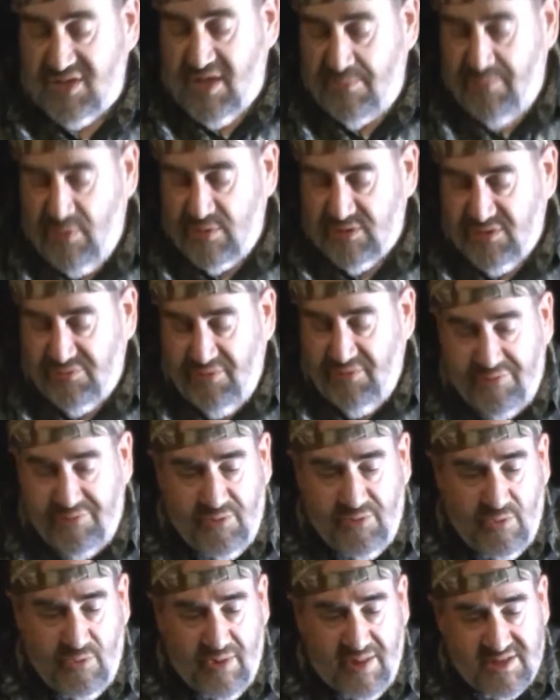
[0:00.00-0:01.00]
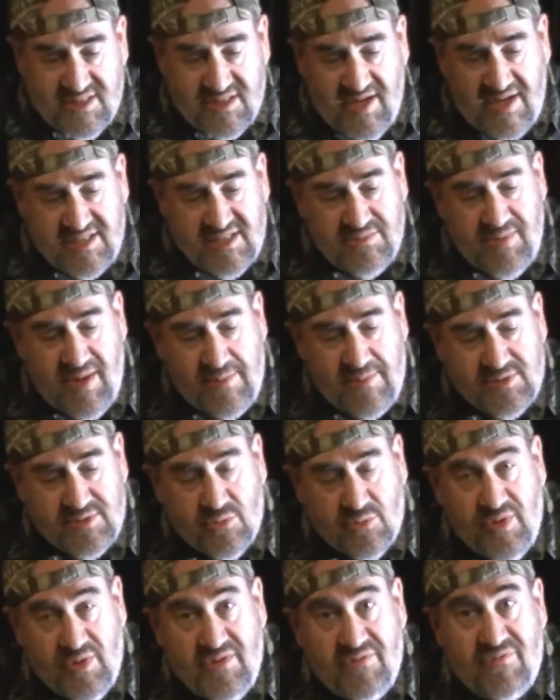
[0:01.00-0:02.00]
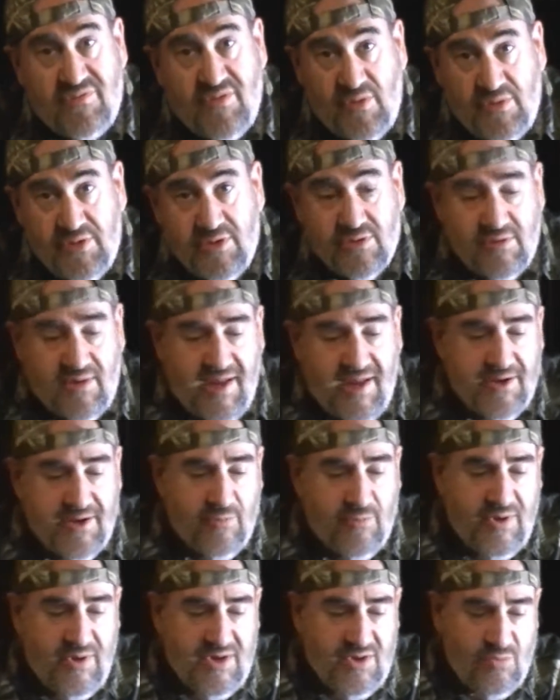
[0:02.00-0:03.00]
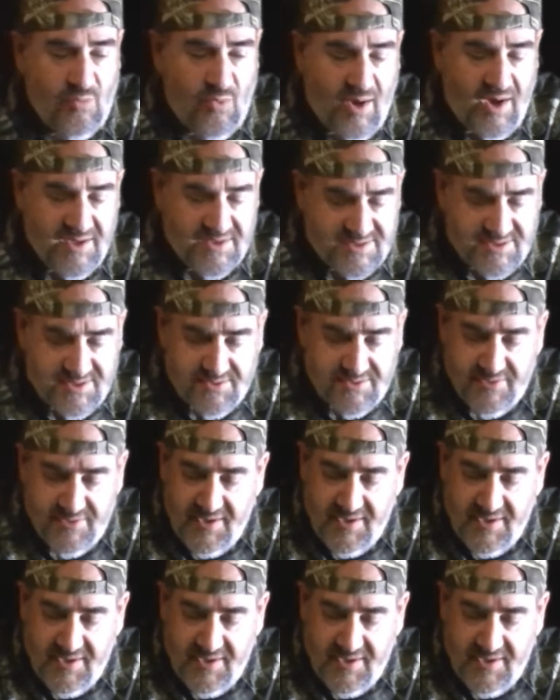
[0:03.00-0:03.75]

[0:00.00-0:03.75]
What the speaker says: up most of your fuel, it's nice to be able to refill your lighter when you want to.